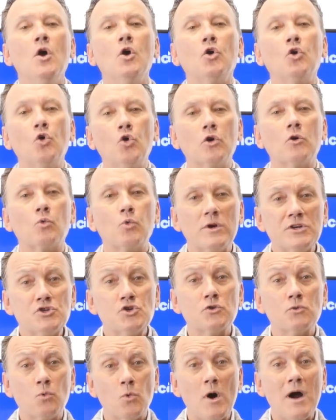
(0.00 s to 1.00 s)
go to
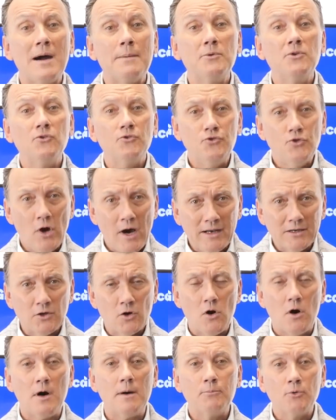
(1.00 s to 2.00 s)

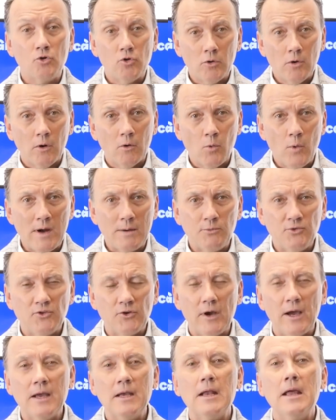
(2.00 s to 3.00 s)
richardrobbins.com, go to our
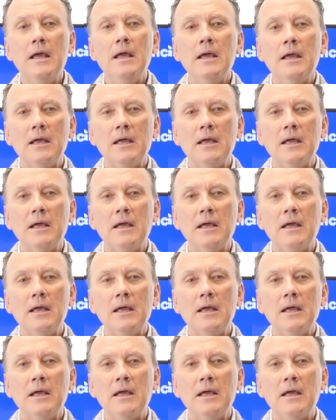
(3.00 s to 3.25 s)
website,